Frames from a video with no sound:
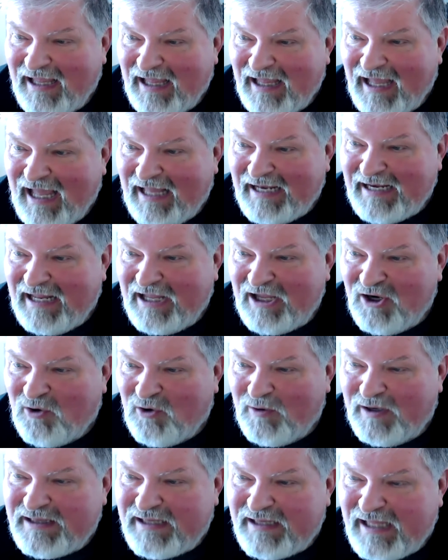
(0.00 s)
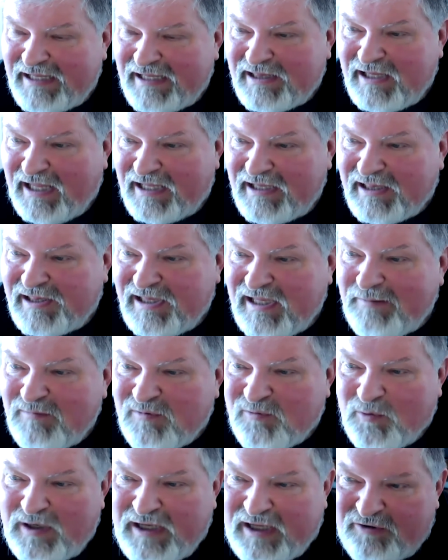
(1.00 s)
It seems
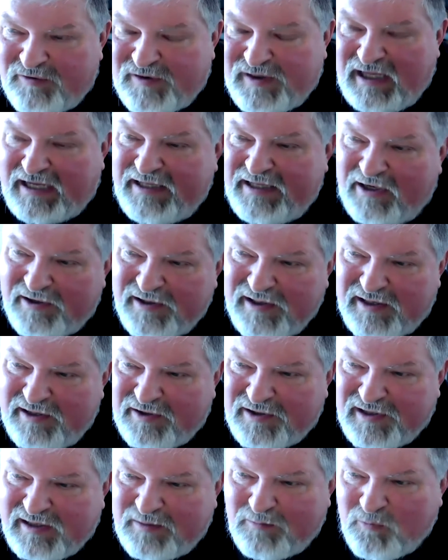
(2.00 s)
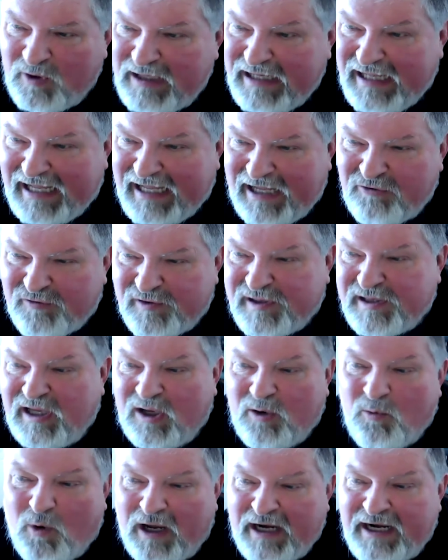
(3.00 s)
really interesting. And there's some really
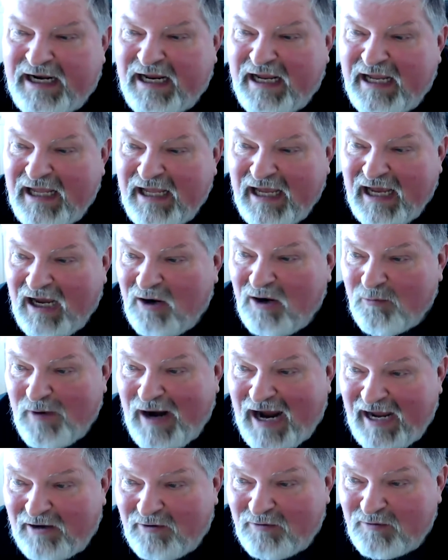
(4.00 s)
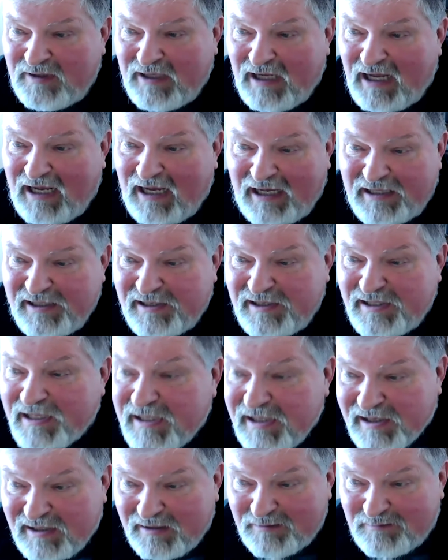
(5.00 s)
interesting one around
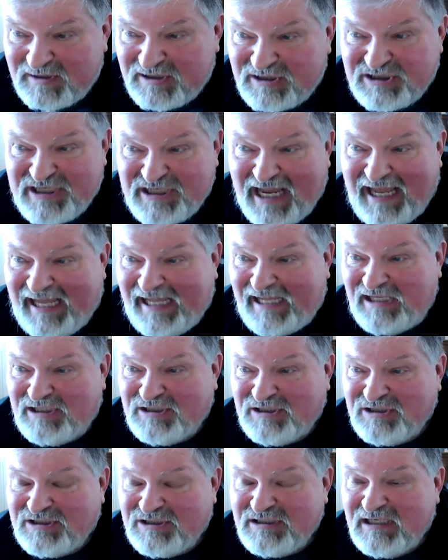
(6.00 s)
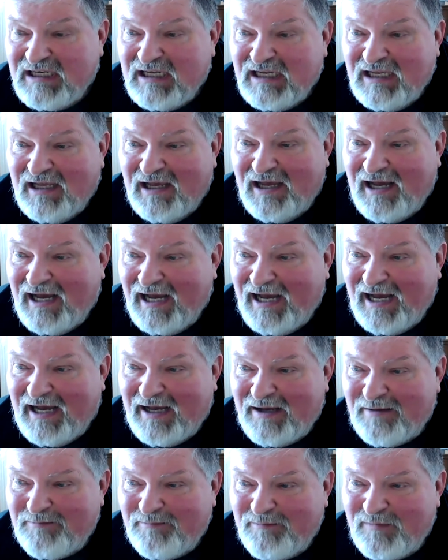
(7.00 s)
systems change.
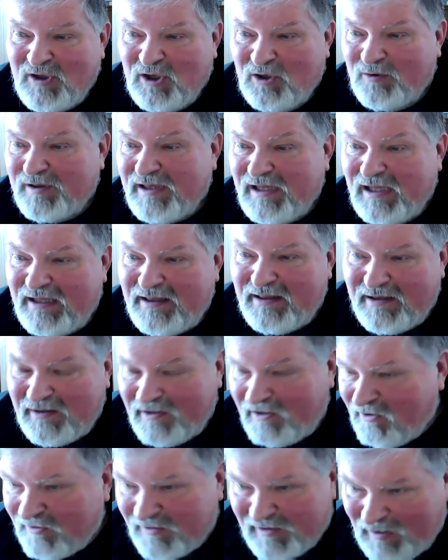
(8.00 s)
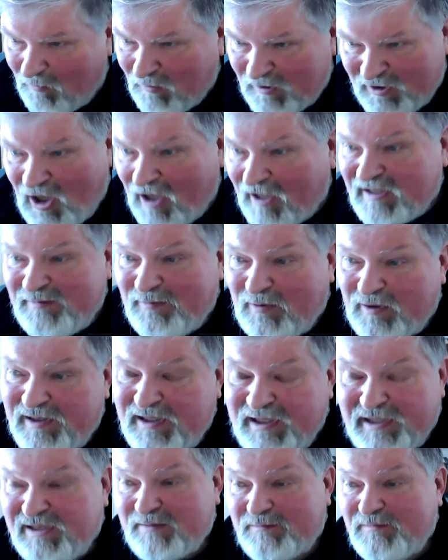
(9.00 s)
Someone talks about
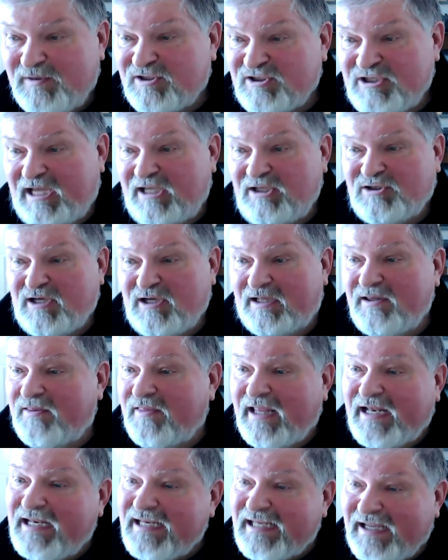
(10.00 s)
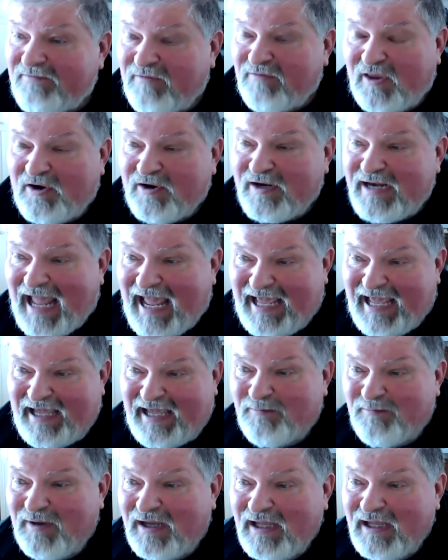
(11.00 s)
systems change. They didn't give their
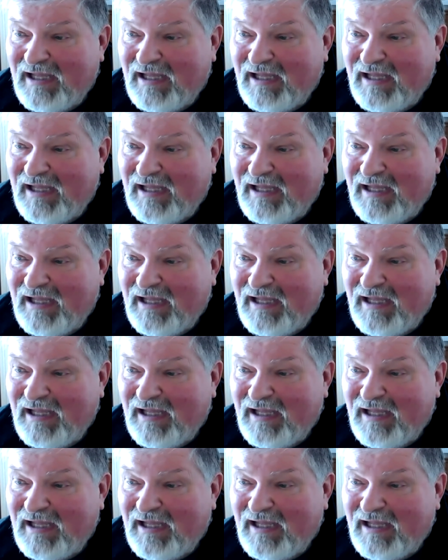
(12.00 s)
name.